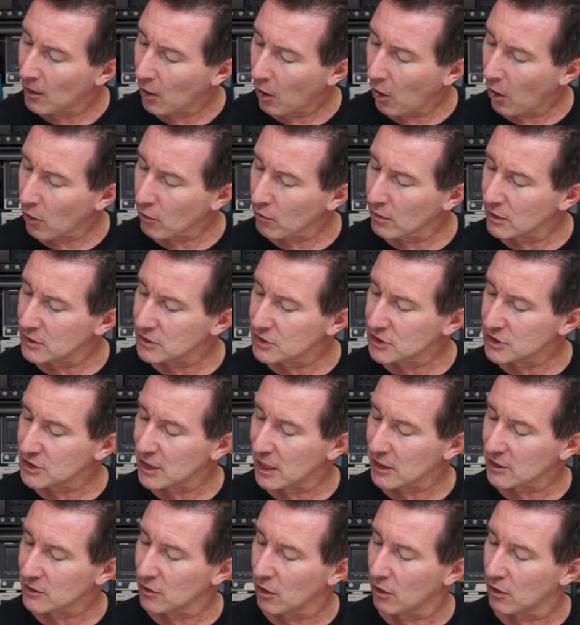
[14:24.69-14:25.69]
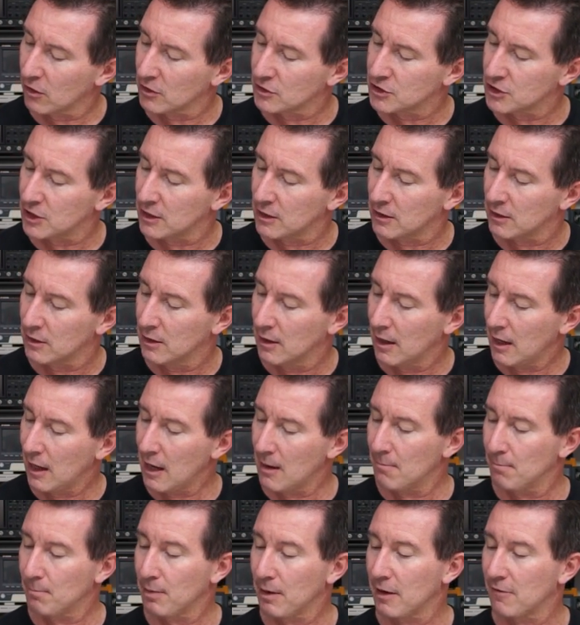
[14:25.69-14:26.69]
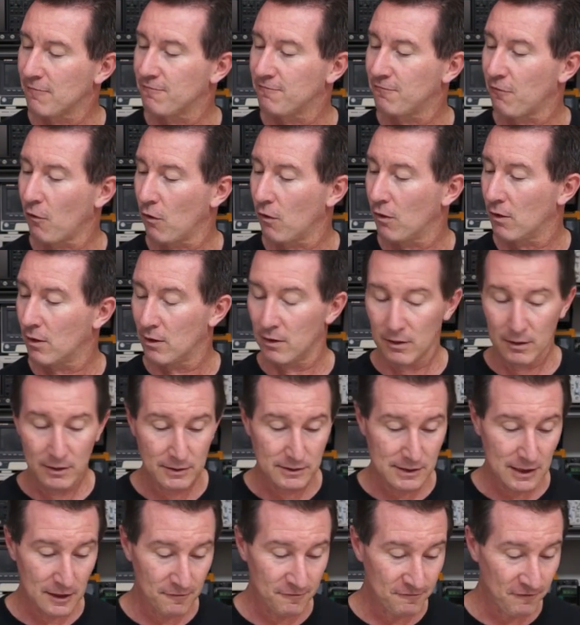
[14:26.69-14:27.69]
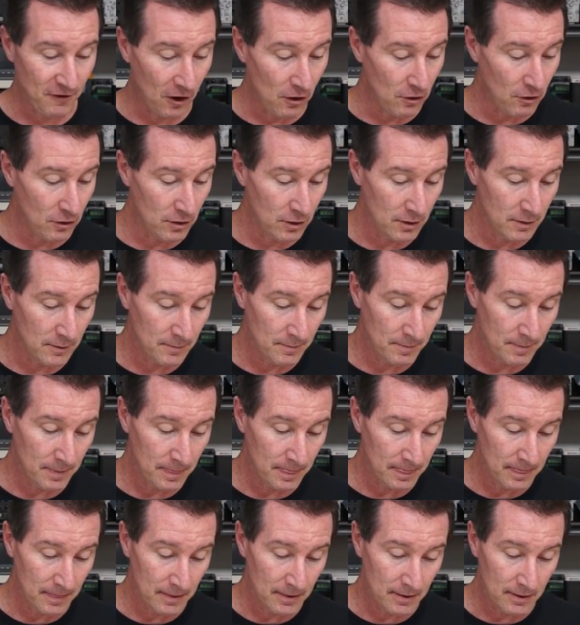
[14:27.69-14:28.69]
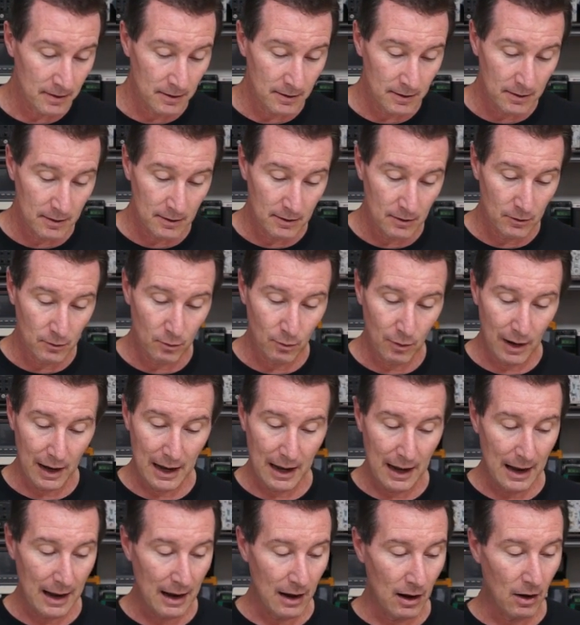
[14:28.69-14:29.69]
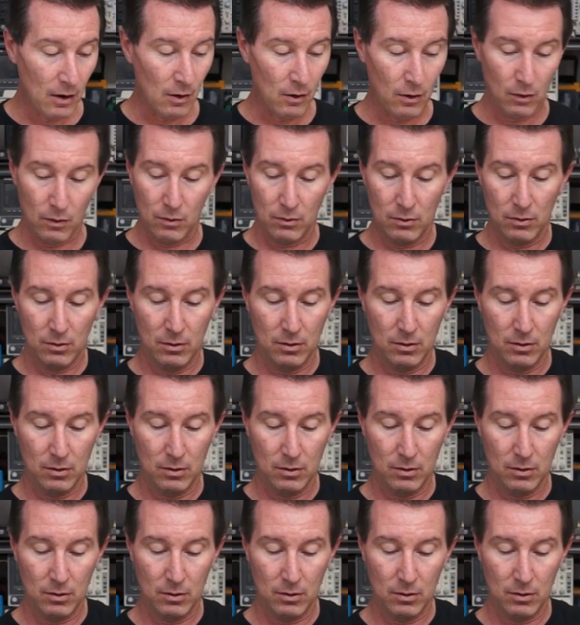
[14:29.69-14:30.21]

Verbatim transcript: Orange technology. M P four. Is that a phone? Wow.